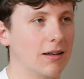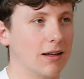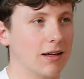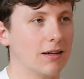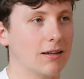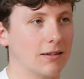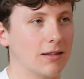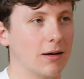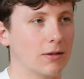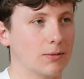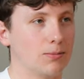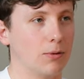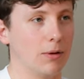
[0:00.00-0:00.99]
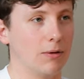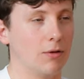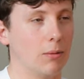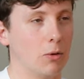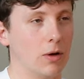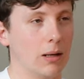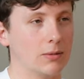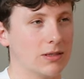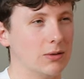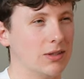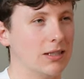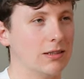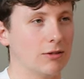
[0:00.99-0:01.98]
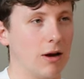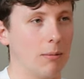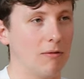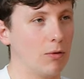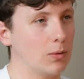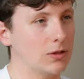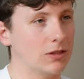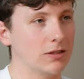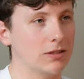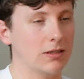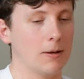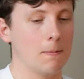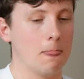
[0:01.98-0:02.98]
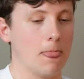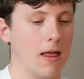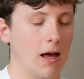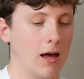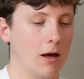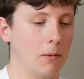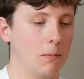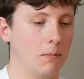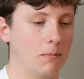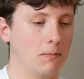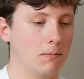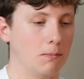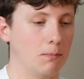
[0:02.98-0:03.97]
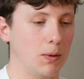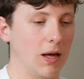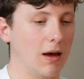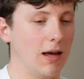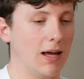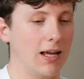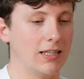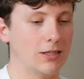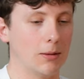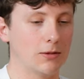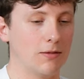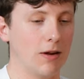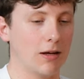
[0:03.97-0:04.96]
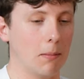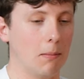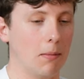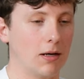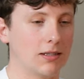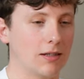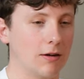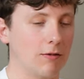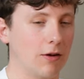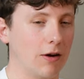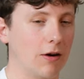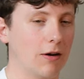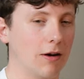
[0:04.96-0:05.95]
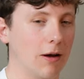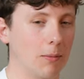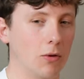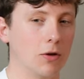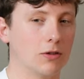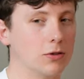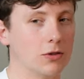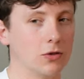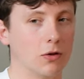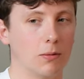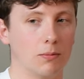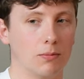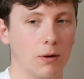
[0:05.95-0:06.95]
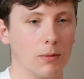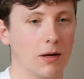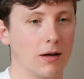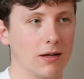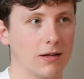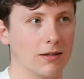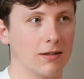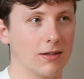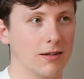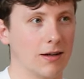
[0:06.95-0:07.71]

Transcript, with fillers: Yeah, like that was probably for the moon lamps because it was Instagram influencers. Yeah. But yeah, in terms of like a monetary figure, I'm not too sure. Probably like